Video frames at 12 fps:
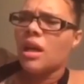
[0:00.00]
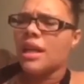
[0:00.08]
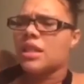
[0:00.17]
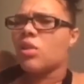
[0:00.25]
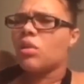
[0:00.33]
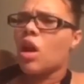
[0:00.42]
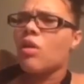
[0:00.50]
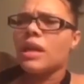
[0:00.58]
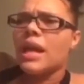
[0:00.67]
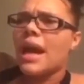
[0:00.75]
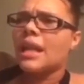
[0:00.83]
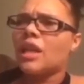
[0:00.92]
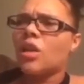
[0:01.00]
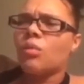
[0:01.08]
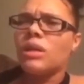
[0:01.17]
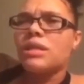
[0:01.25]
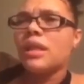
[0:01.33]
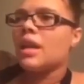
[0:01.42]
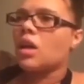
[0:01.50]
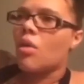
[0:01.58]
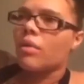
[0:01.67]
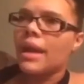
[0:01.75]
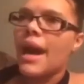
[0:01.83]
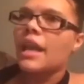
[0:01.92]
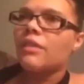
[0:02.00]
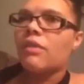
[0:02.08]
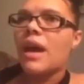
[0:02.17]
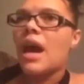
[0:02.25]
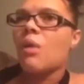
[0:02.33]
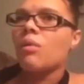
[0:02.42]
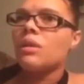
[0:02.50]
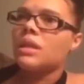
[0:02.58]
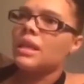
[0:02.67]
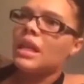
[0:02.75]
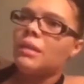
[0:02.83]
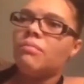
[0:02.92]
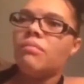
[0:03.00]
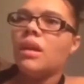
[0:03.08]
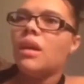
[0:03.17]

Let's go to Coney Island. And we sit at Coney Island for hours and eat